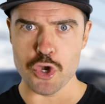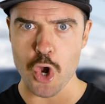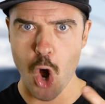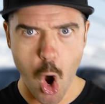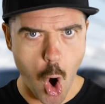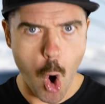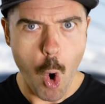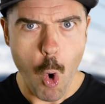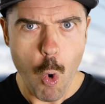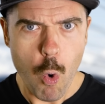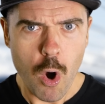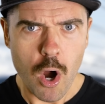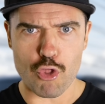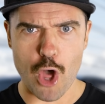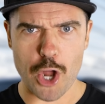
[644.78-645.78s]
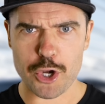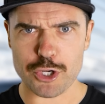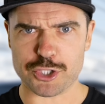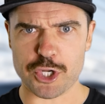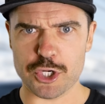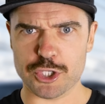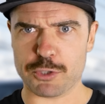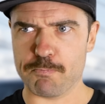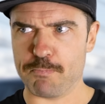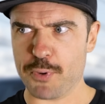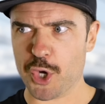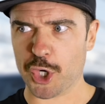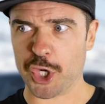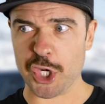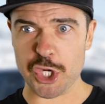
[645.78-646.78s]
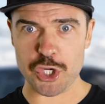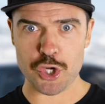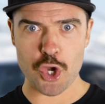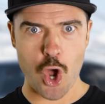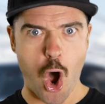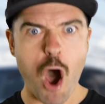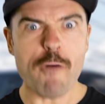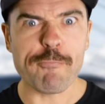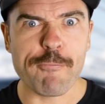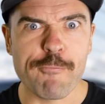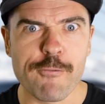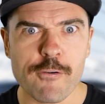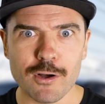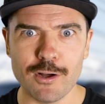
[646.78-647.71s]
no, that isn't big enough?